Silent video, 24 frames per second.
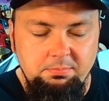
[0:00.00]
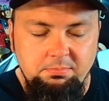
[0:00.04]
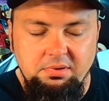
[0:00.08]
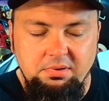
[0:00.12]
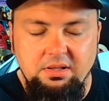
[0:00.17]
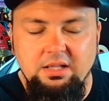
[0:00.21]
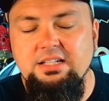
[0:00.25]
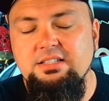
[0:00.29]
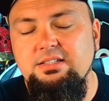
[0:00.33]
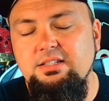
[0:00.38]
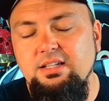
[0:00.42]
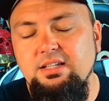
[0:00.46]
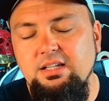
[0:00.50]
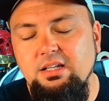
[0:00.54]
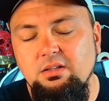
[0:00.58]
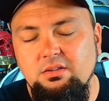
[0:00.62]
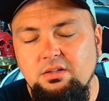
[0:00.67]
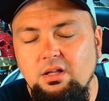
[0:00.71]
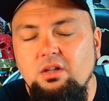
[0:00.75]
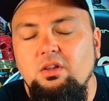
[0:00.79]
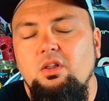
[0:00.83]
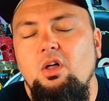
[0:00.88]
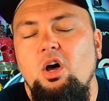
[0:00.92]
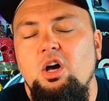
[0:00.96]

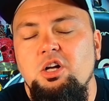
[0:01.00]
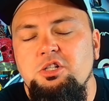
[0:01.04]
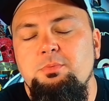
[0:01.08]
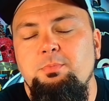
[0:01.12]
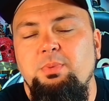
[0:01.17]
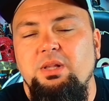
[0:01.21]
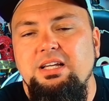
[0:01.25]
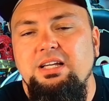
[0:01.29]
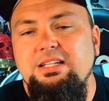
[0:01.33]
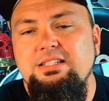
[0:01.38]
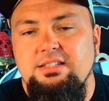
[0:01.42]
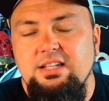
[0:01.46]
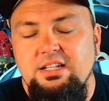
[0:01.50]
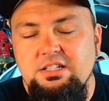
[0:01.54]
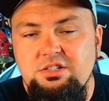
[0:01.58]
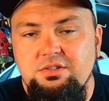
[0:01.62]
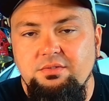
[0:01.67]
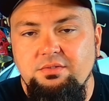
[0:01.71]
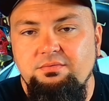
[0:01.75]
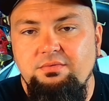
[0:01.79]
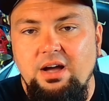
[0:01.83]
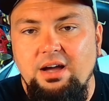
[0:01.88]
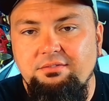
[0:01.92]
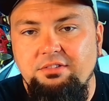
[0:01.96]
The launch
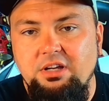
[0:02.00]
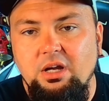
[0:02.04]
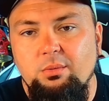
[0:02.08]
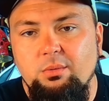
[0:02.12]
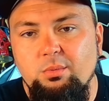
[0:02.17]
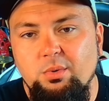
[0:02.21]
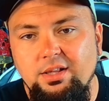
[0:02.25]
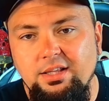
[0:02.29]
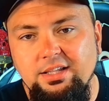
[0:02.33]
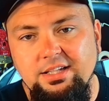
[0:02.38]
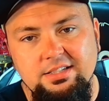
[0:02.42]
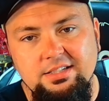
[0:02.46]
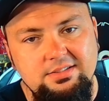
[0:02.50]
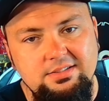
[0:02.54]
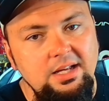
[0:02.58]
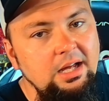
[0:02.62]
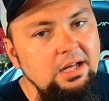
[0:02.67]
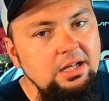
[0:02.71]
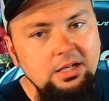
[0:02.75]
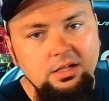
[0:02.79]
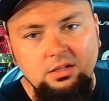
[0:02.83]
PlayStation 5 got released.